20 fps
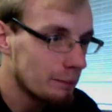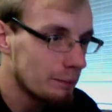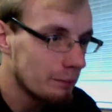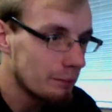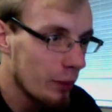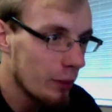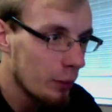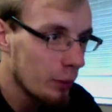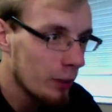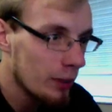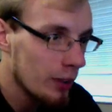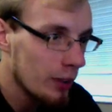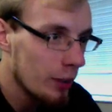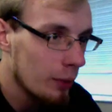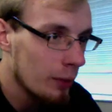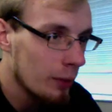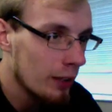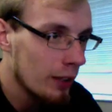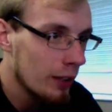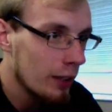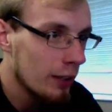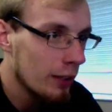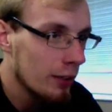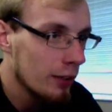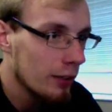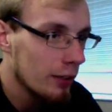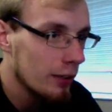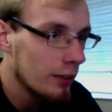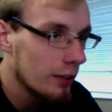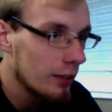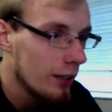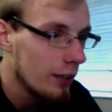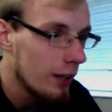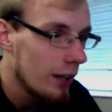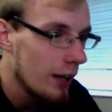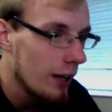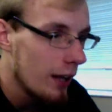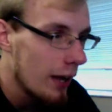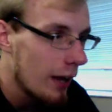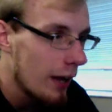you can go in here,
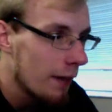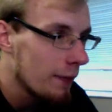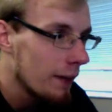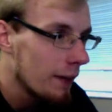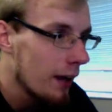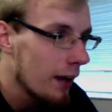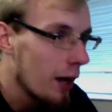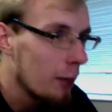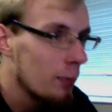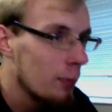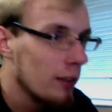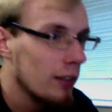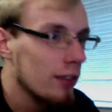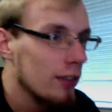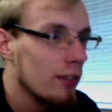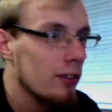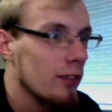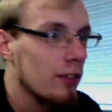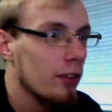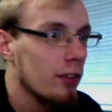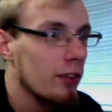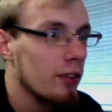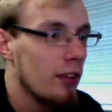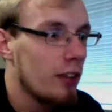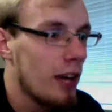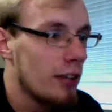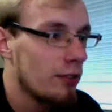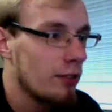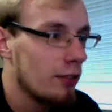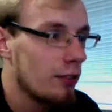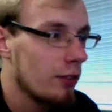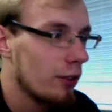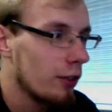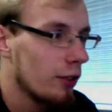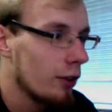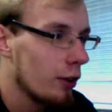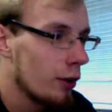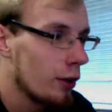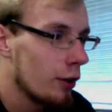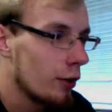and the object is still attached to the
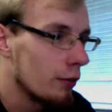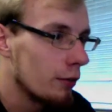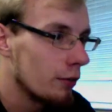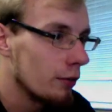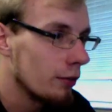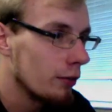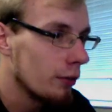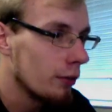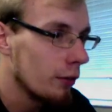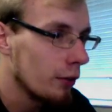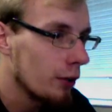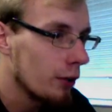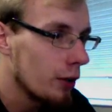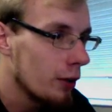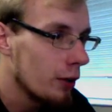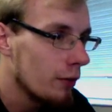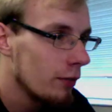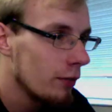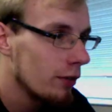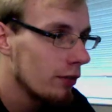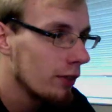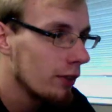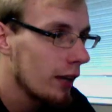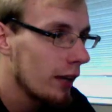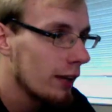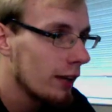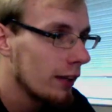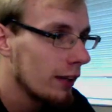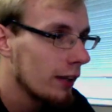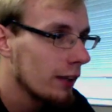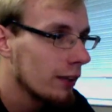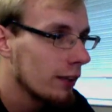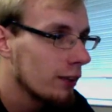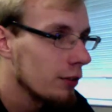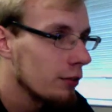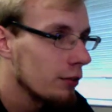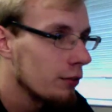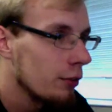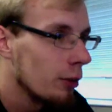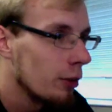curve. So the curve is kind of like a
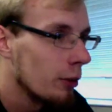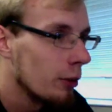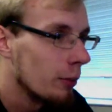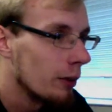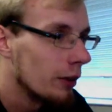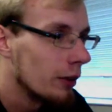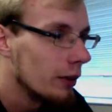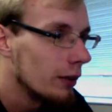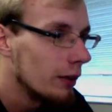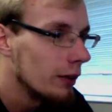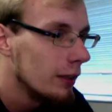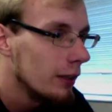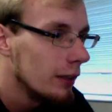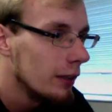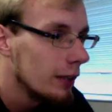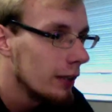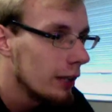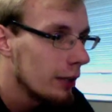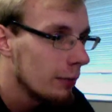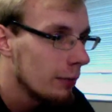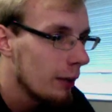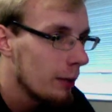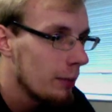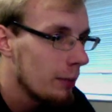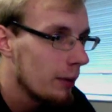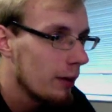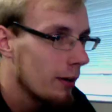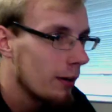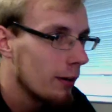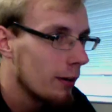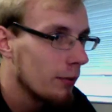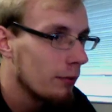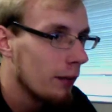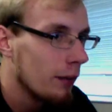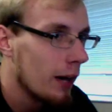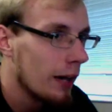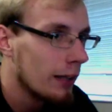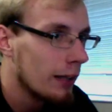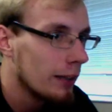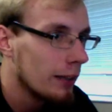deformer. It might be hard to
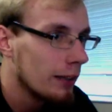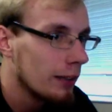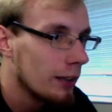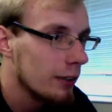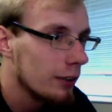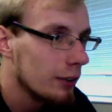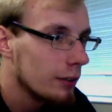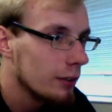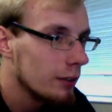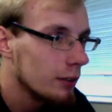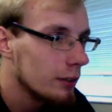find in here.